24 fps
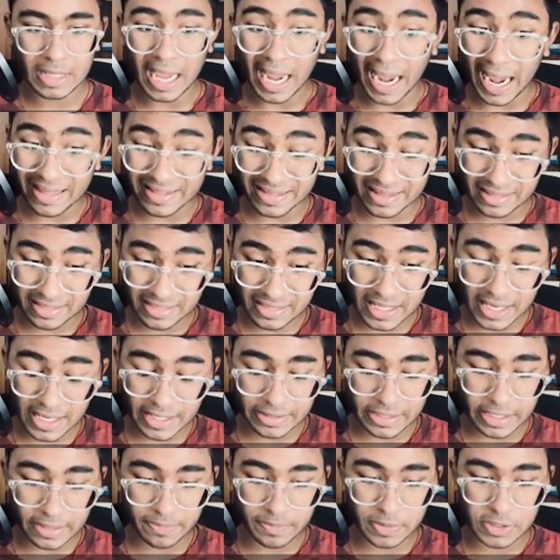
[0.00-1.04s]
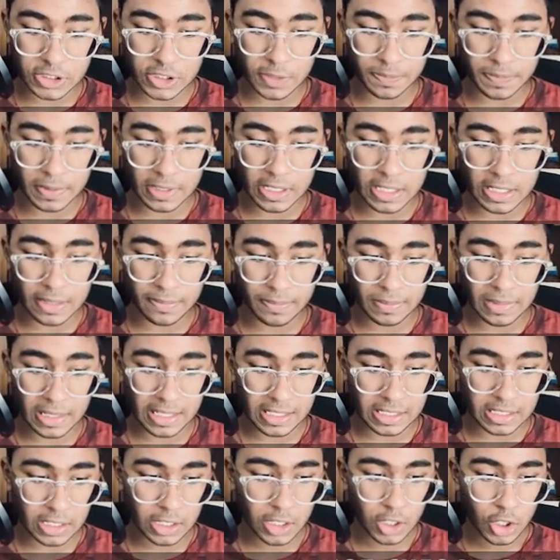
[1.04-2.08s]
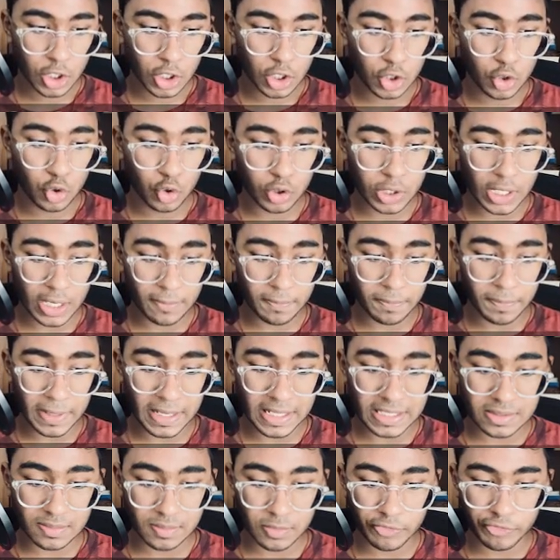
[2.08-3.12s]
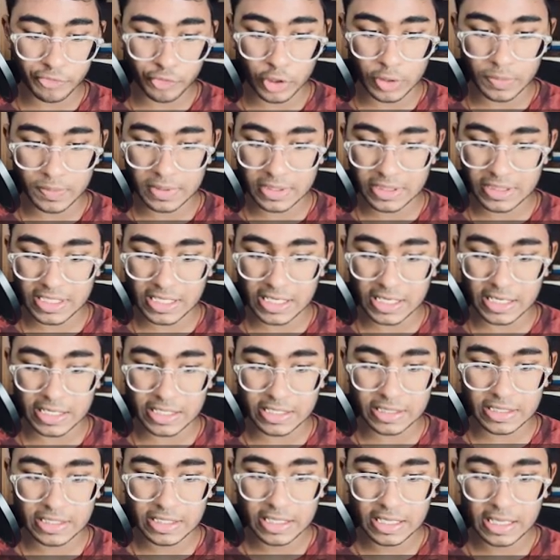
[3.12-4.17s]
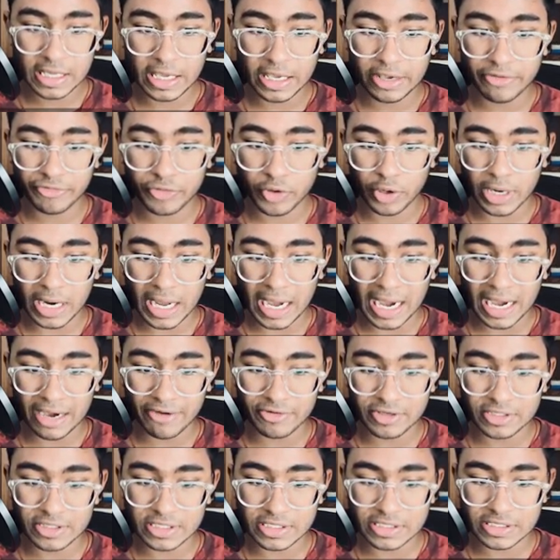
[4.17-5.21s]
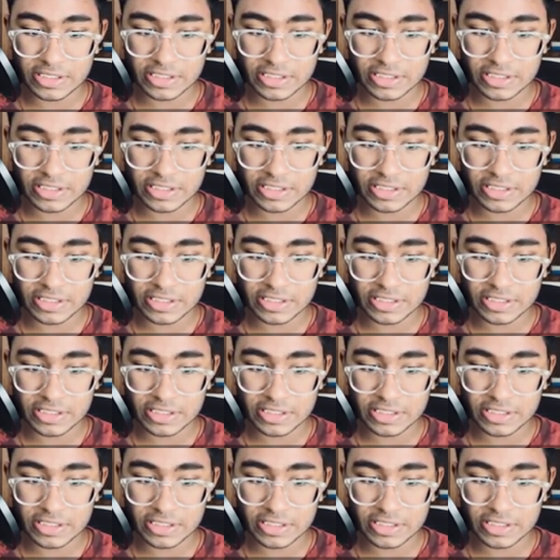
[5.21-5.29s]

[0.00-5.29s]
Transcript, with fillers: As I said, that bishop, uh, like you can play the move queen b six if you are having this